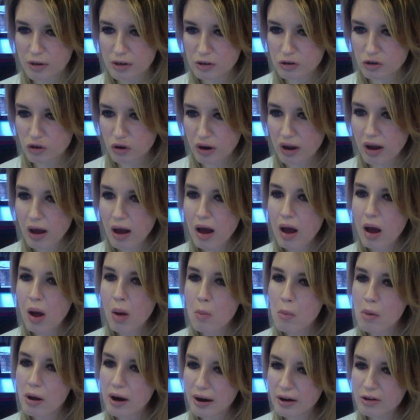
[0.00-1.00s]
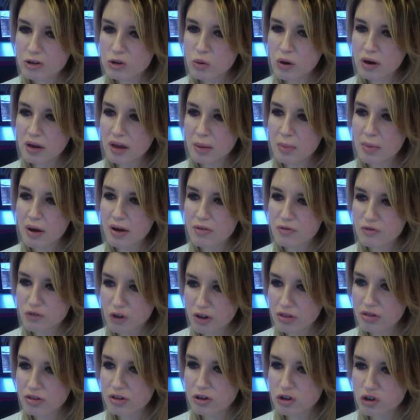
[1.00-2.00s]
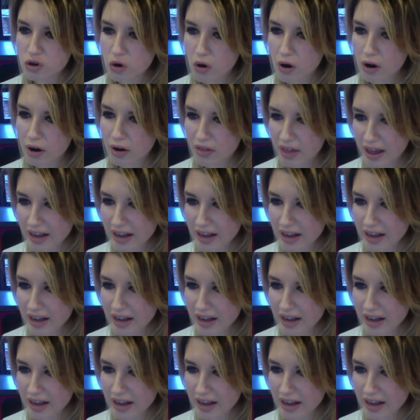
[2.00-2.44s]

industry, but I just want to get my foot in the door.